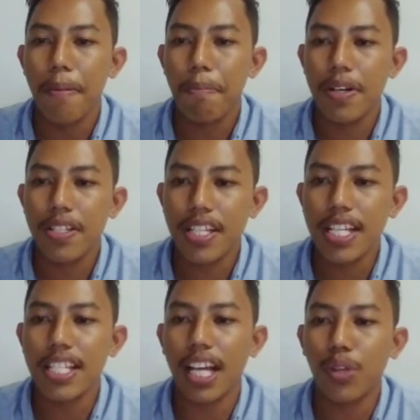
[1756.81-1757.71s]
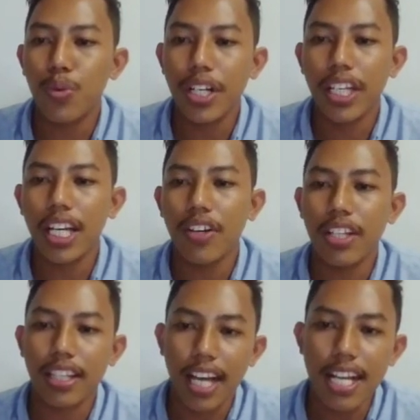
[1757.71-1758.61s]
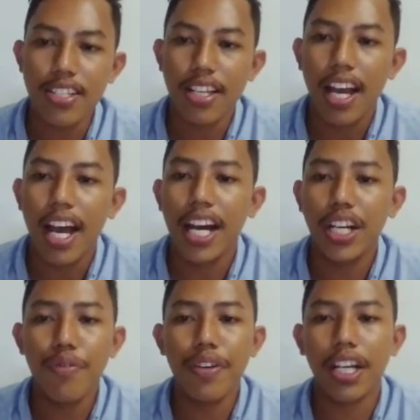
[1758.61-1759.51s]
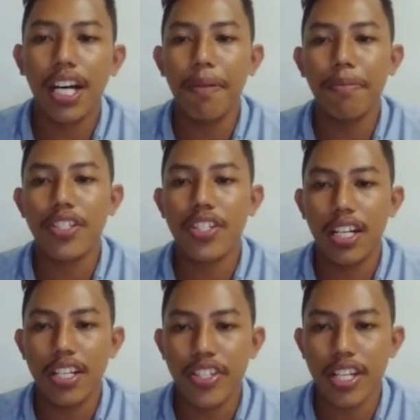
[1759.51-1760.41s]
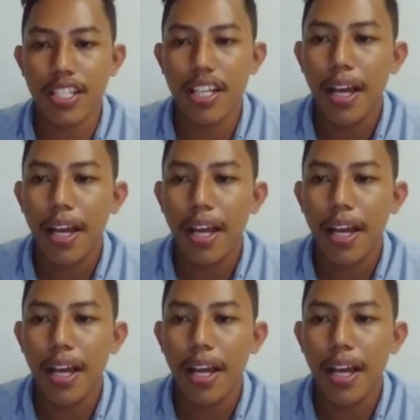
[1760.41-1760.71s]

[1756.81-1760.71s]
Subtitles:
persist at working on the task, and overcome the challenges.